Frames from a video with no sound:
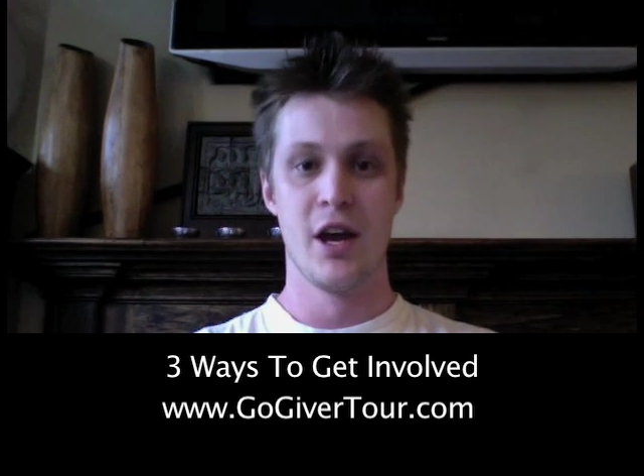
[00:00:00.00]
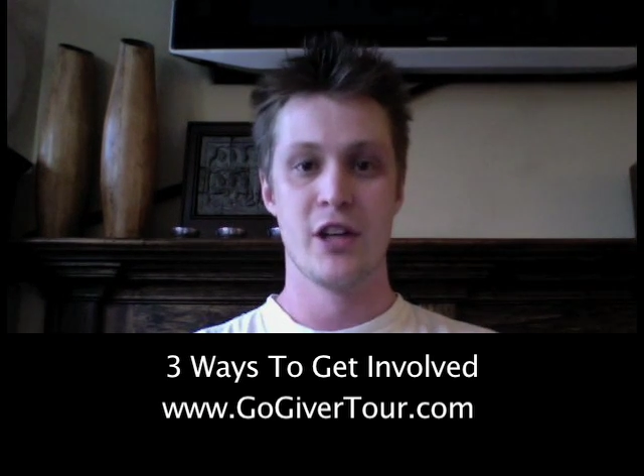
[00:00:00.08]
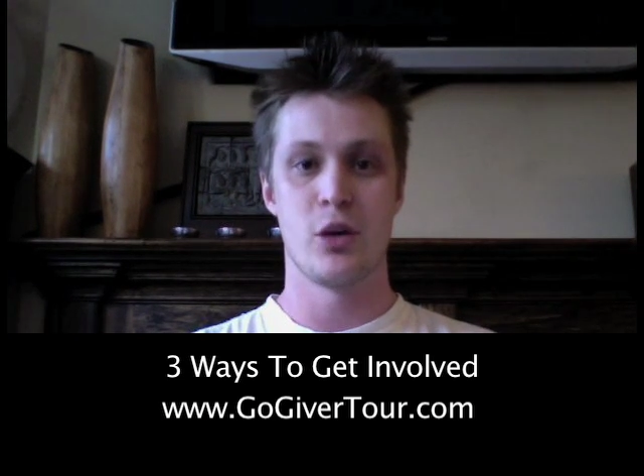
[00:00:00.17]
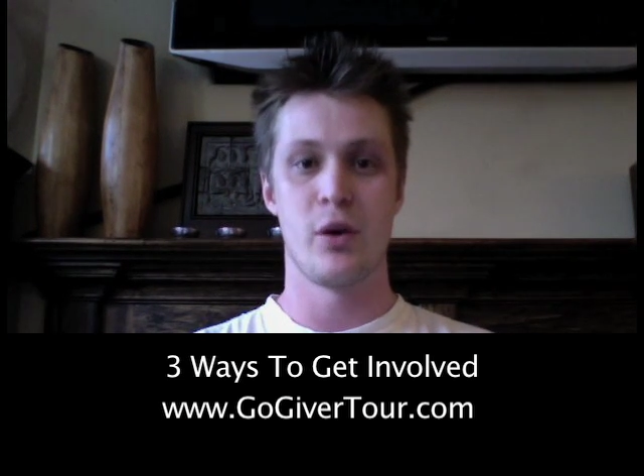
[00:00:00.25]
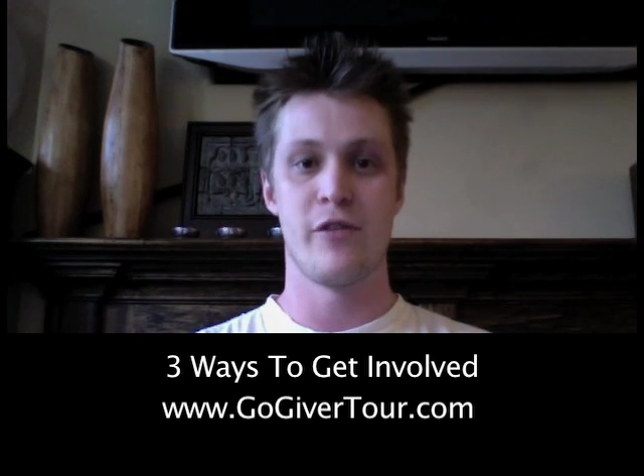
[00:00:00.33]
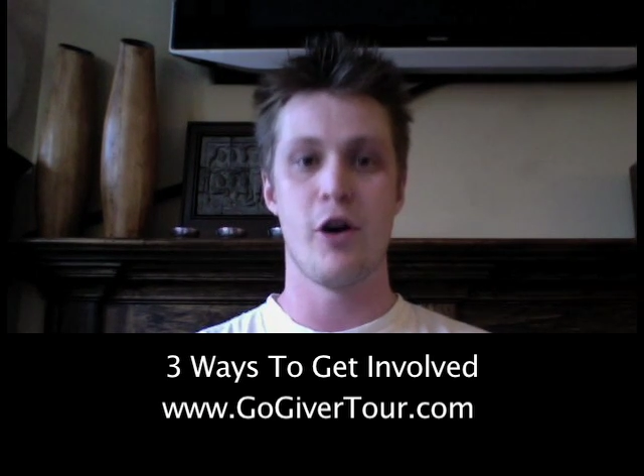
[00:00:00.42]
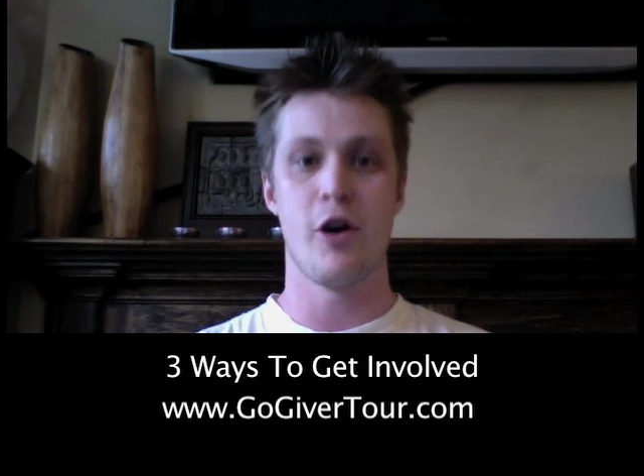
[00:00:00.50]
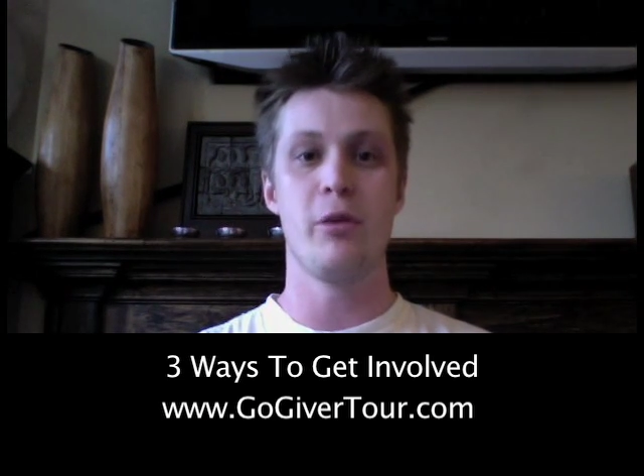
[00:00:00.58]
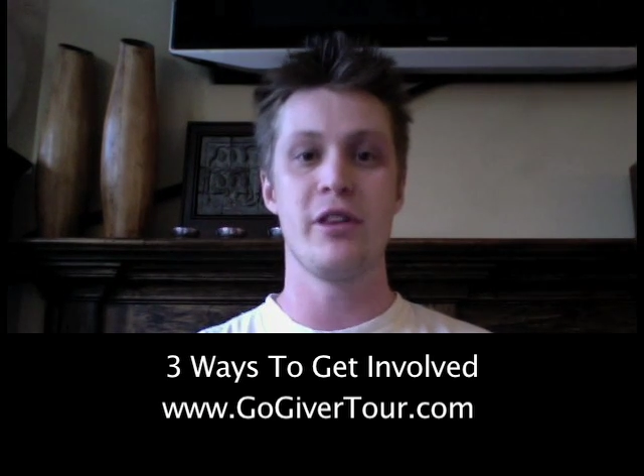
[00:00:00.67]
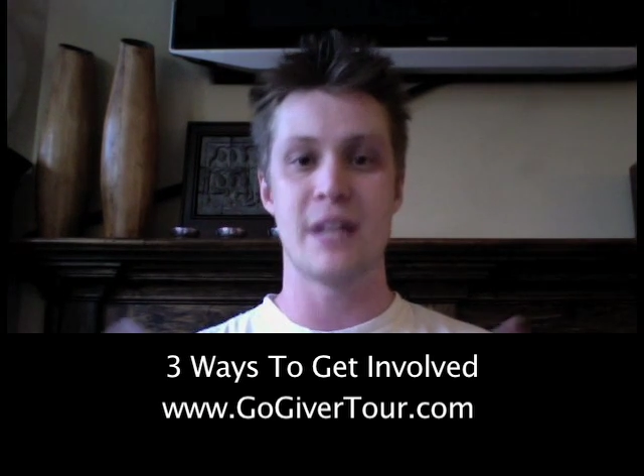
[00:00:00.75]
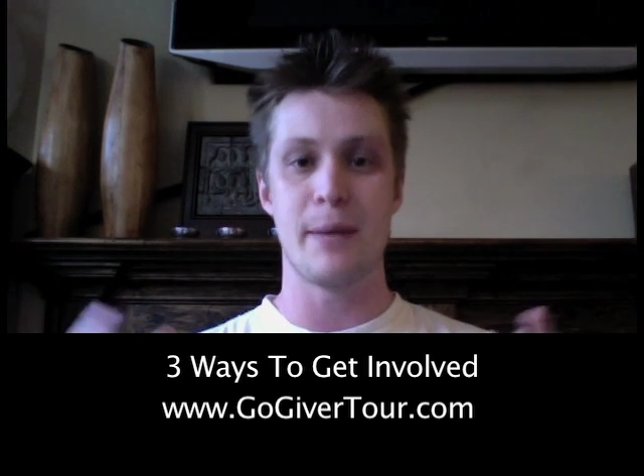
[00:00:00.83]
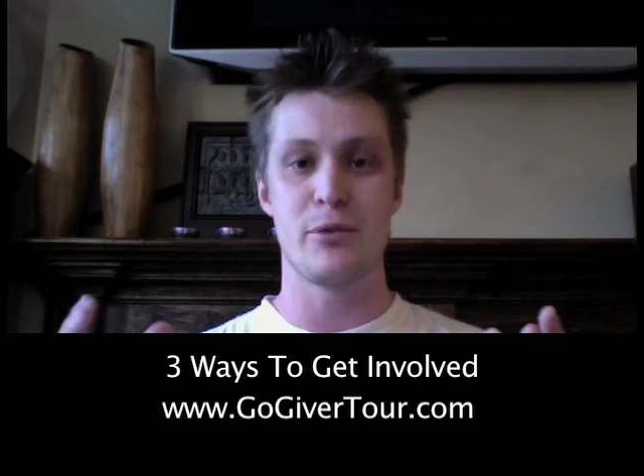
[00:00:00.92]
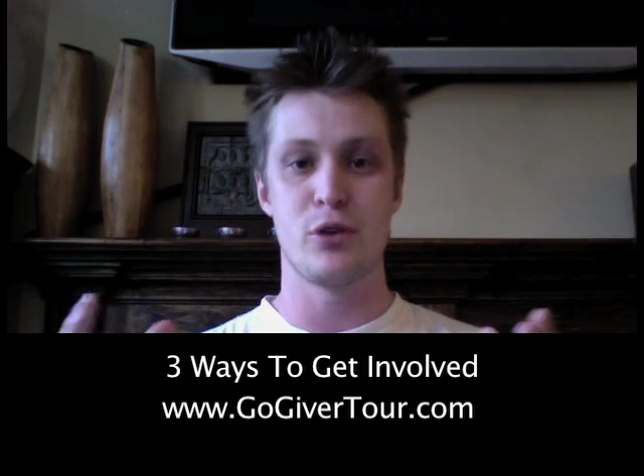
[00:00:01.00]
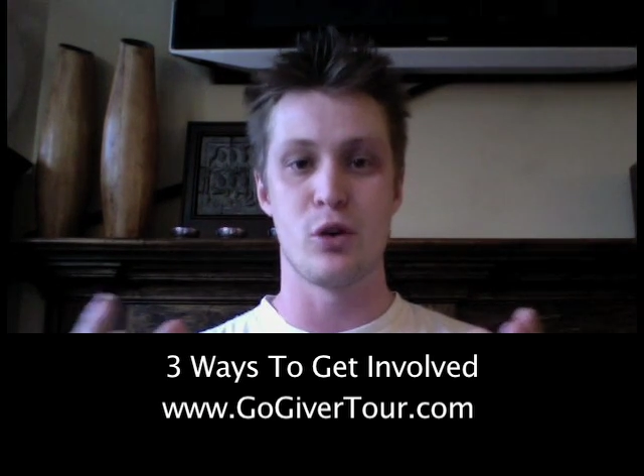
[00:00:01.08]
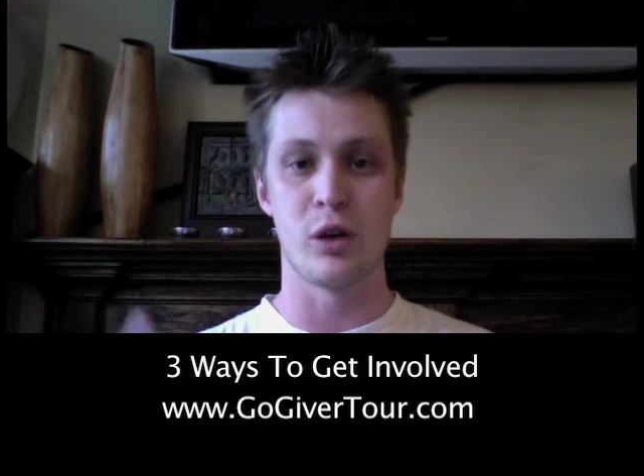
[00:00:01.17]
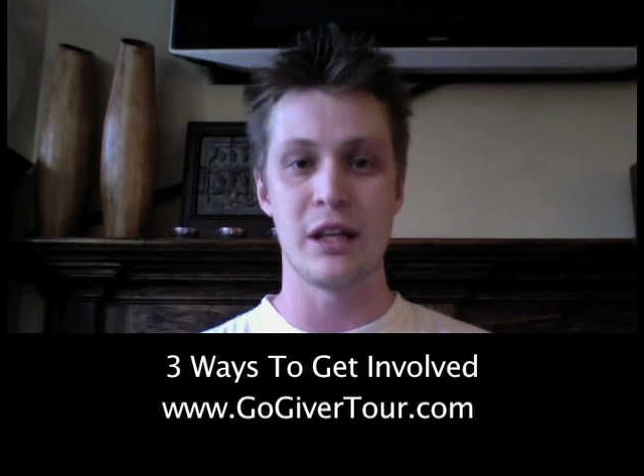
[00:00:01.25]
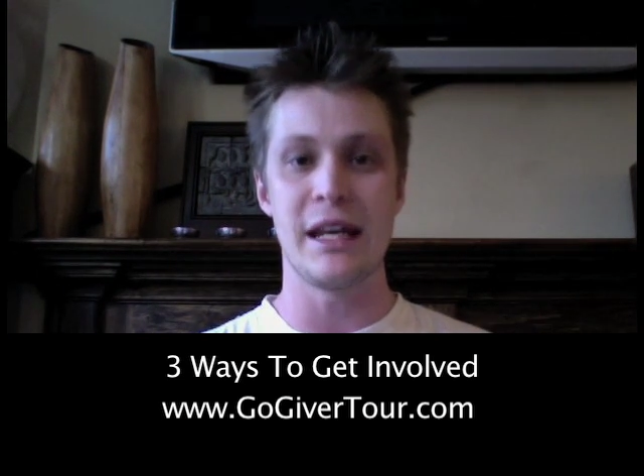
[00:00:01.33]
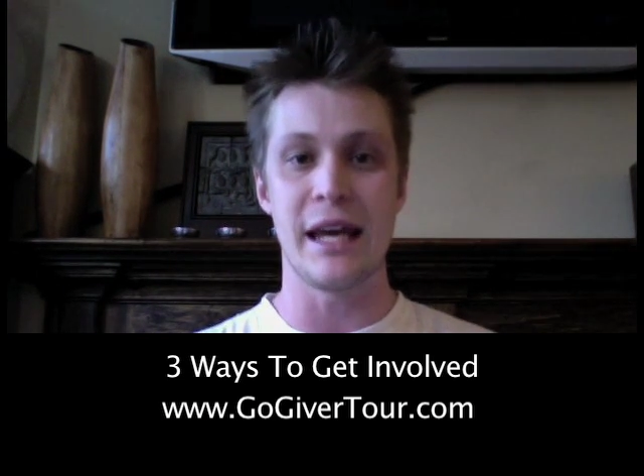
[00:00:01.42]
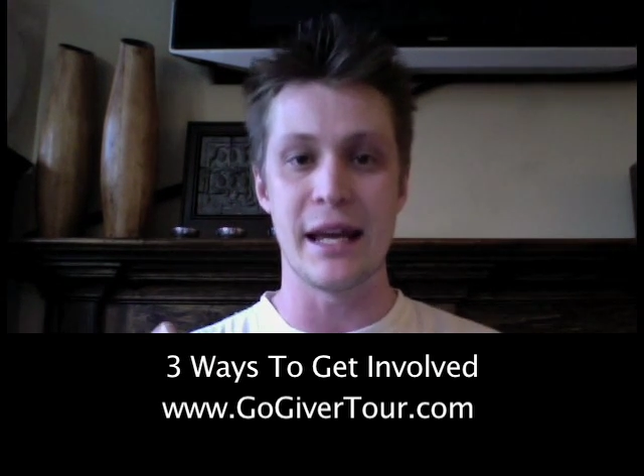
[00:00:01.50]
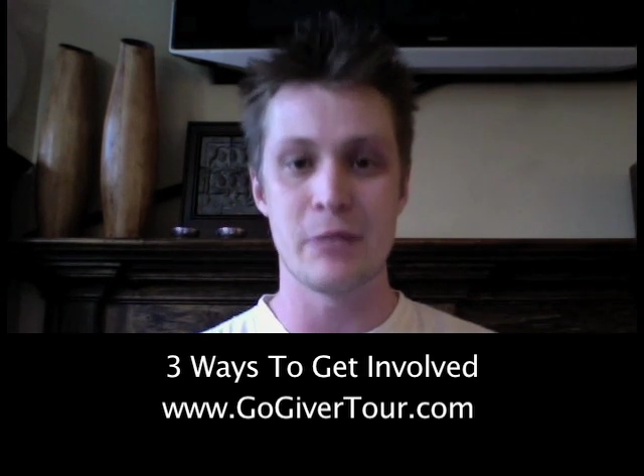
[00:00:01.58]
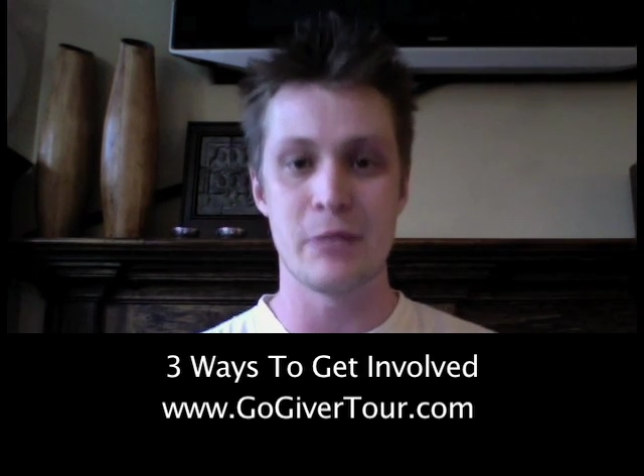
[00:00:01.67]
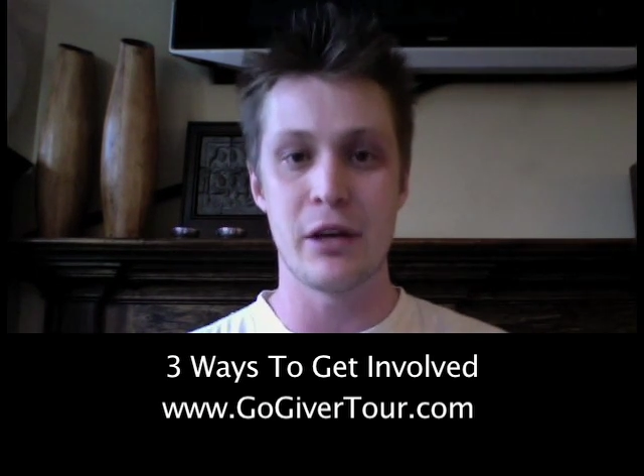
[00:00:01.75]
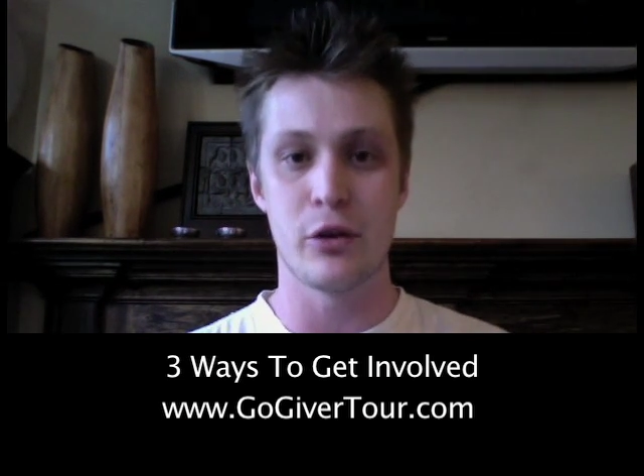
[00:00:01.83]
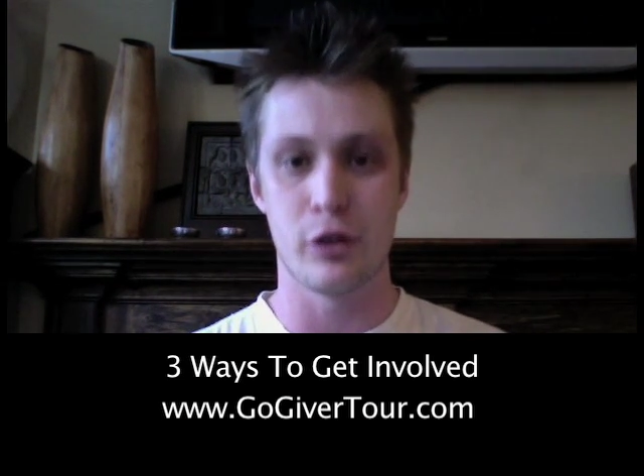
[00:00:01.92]
So we've opened this up to a really
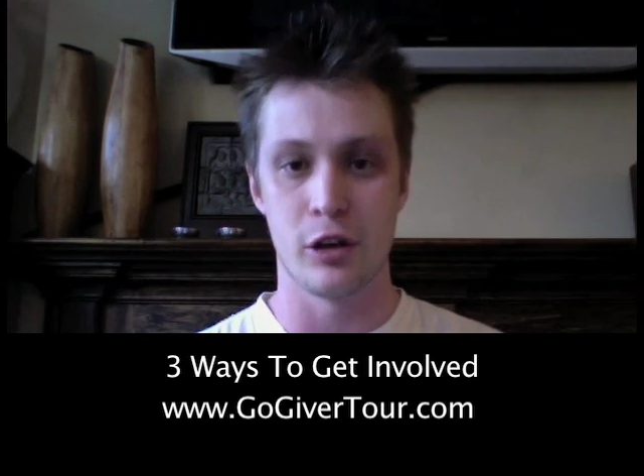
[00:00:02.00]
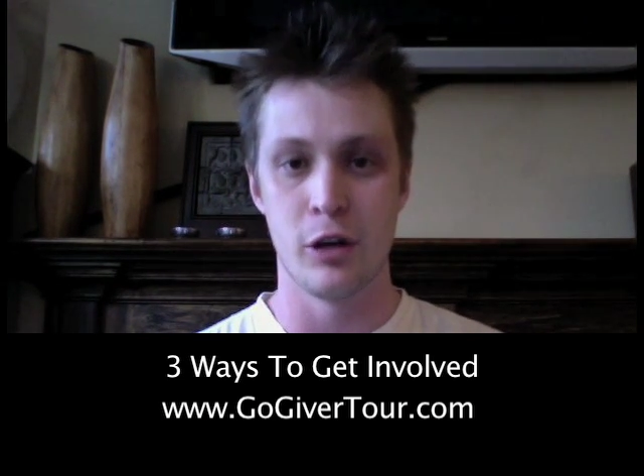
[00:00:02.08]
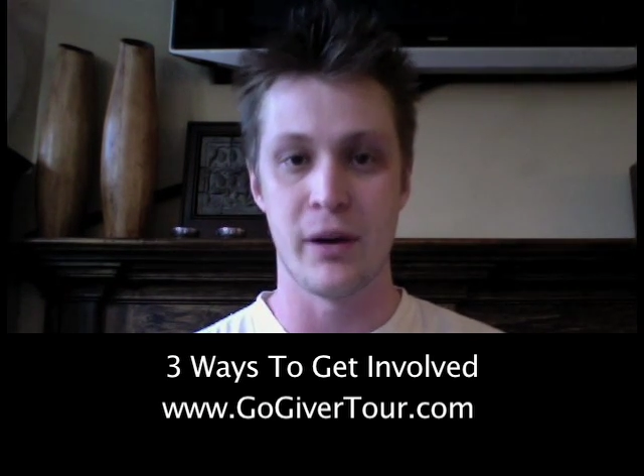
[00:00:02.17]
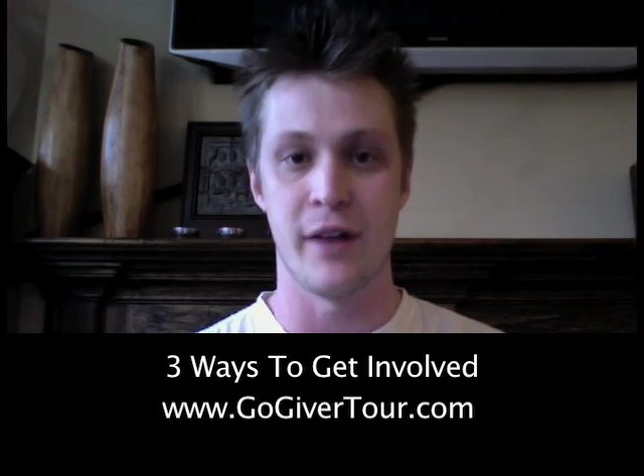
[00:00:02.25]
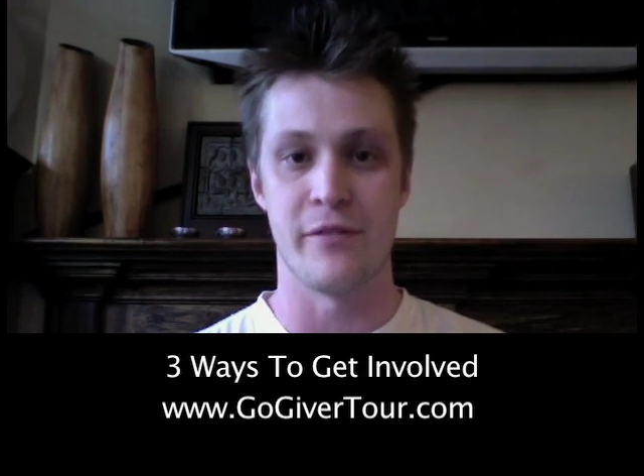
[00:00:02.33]
intimate group